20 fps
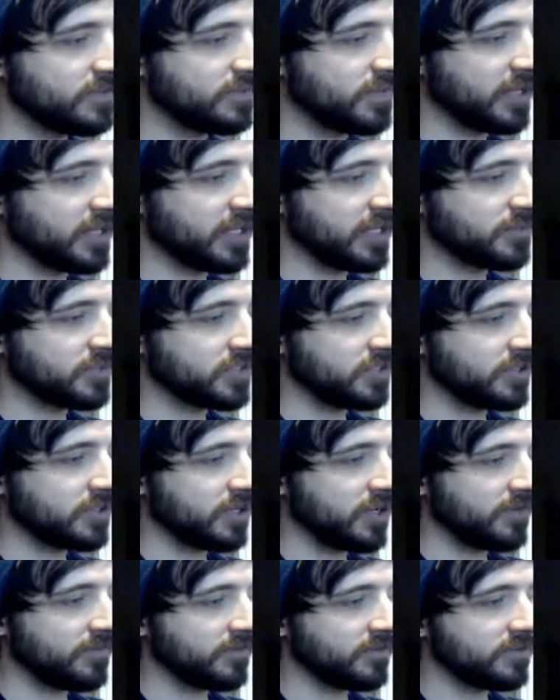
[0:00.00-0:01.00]
but I'm sure it
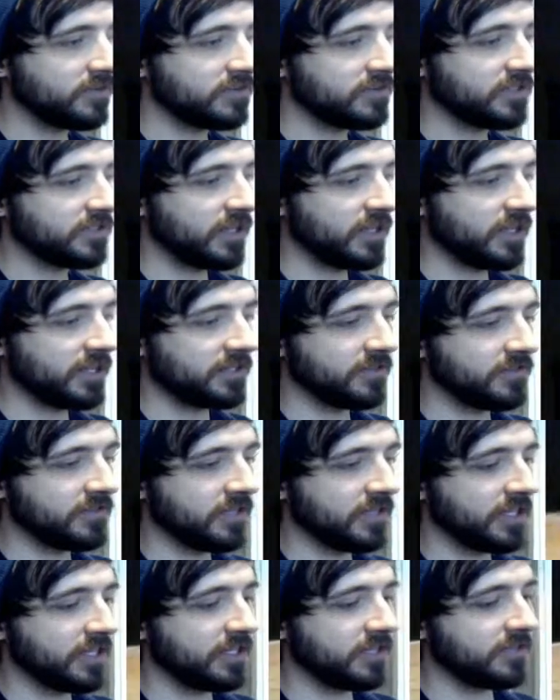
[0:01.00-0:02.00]
covers a lot of
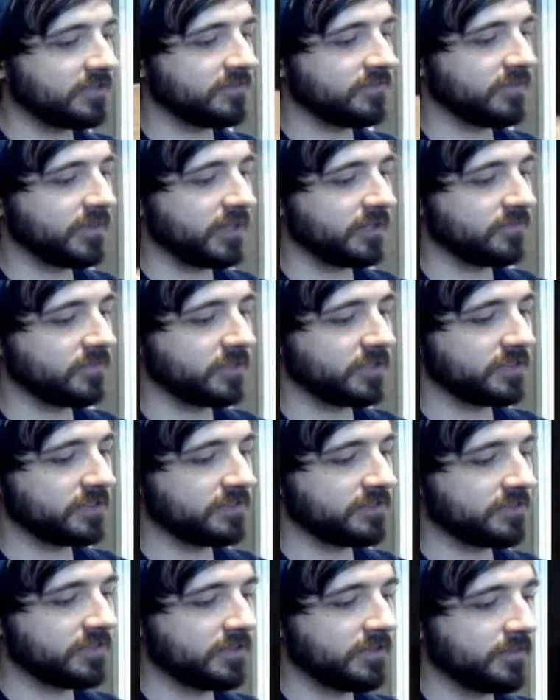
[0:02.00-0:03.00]
the main
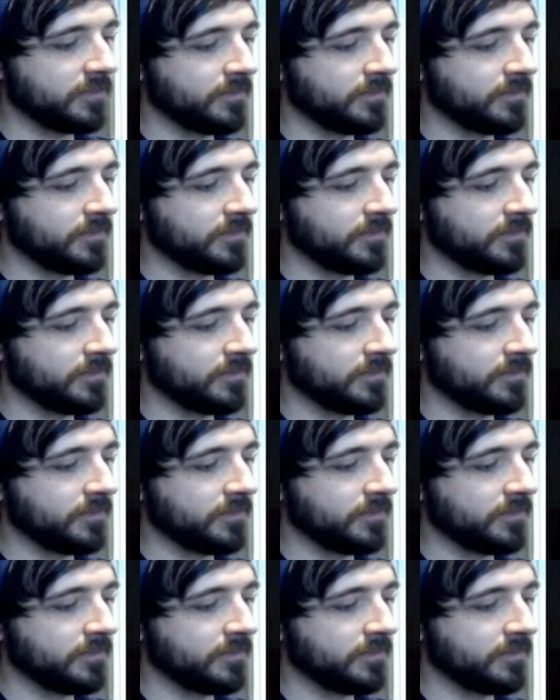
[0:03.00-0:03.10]
ones.